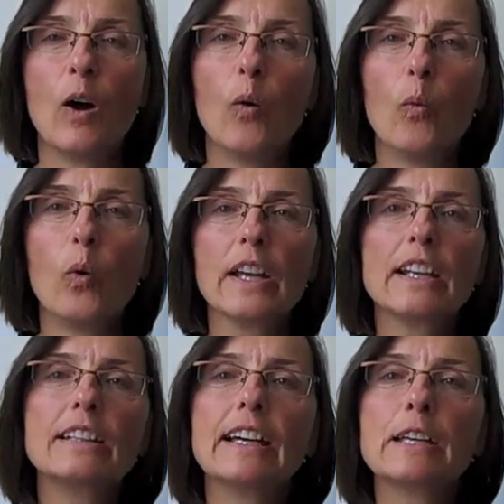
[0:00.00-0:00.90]
what
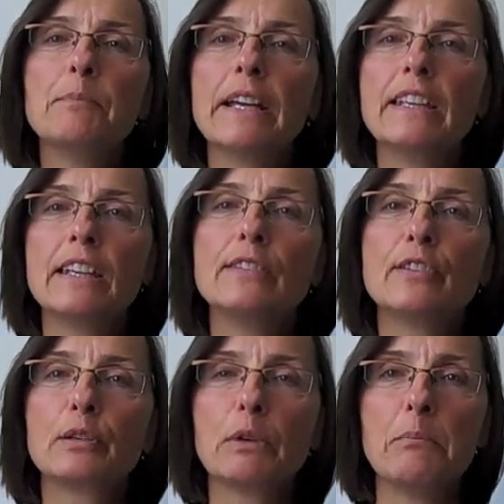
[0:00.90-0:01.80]
I'd like my kids
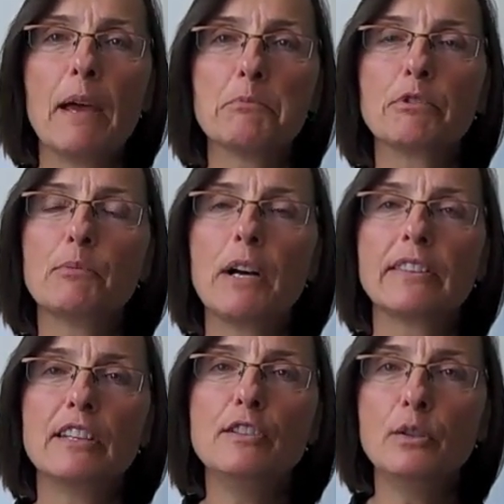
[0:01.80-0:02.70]
to remember
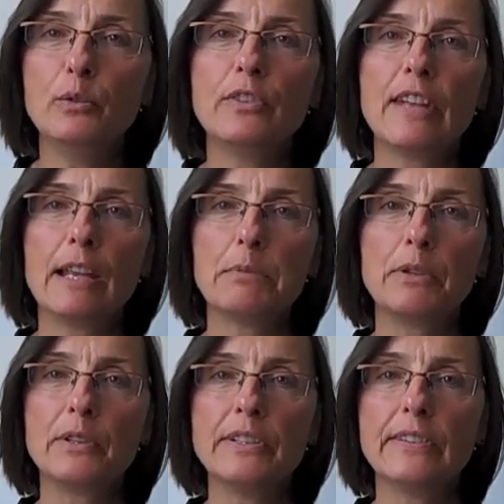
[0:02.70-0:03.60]
about the news
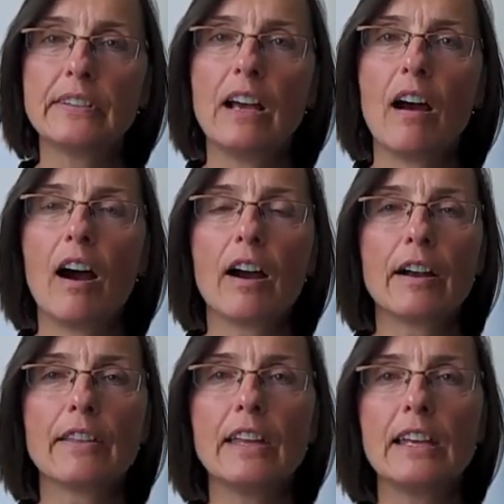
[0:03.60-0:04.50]
neighborhoods
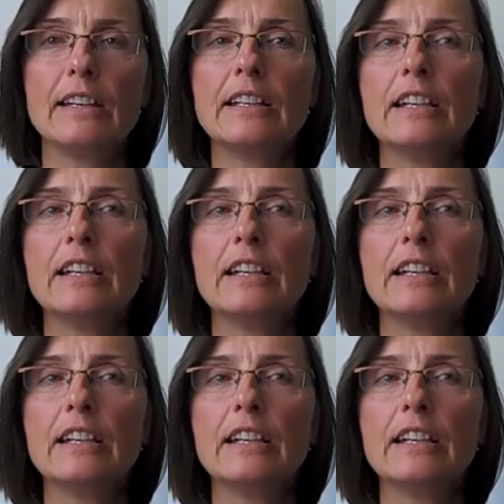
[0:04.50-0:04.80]
are that